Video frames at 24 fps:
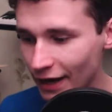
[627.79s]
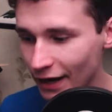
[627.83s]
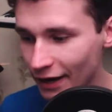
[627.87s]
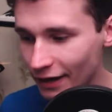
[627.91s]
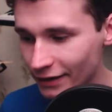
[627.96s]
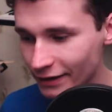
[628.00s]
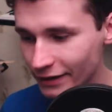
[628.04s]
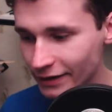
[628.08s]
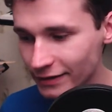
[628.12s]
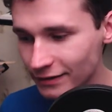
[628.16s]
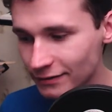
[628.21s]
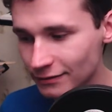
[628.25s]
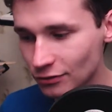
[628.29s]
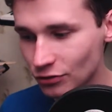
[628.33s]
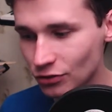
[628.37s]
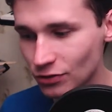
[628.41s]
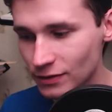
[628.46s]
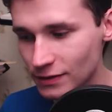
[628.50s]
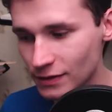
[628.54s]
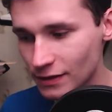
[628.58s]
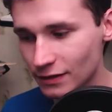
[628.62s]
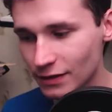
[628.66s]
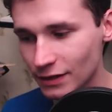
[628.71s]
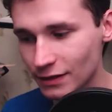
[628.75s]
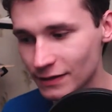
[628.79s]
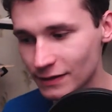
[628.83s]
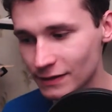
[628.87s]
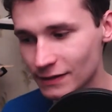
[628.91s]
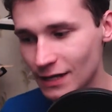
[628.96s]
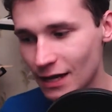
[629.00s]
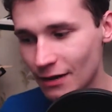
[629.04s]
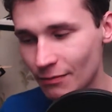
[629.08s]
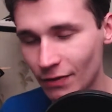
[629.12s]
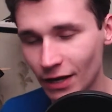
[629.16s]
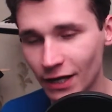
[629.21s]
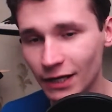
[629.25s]
are interested in
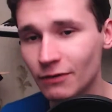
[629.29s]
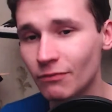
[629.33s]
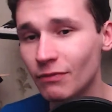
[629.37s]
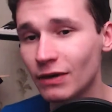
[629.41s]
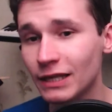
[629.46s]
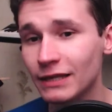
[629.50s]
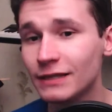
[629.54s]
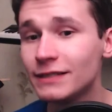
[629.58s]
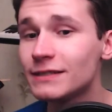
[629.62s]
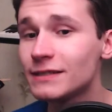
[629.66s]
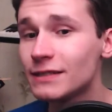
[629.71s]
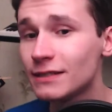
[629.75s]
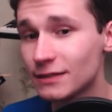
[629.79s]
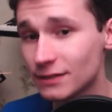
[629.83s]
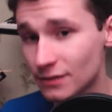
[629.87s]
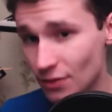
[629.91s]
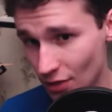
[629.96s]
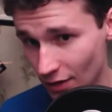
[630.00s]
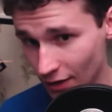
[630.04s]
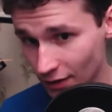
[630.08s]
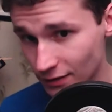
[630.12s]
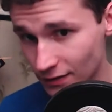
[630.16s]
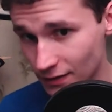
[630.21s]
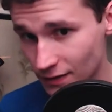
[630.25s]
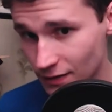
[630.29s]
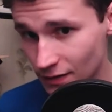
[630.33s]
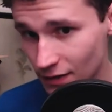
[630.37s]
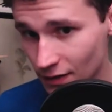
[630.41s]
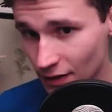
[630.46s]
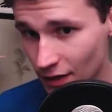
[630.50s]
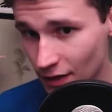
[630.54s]
some animalistic things